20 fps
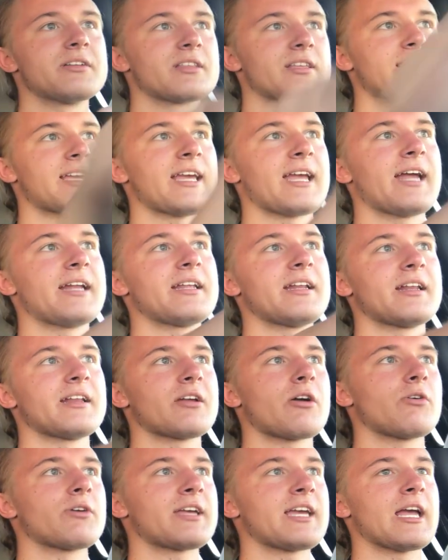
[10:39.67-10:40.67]
the canyon and
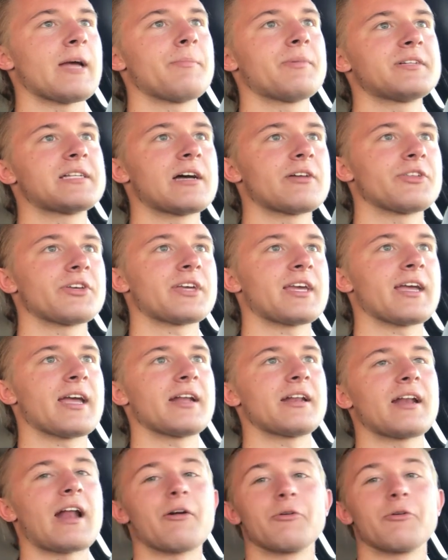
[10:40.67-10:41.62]
go camping down the canyon.